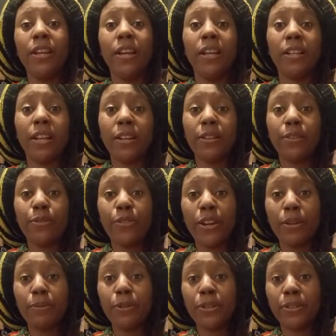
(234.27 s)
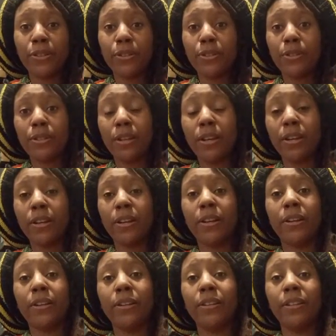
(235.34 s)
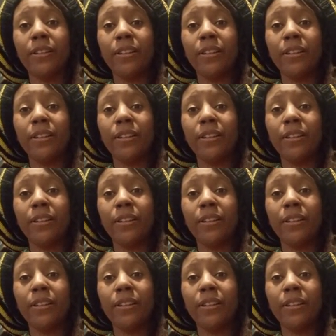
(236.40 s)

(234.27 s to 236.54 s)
A lot of the fabric that's uh,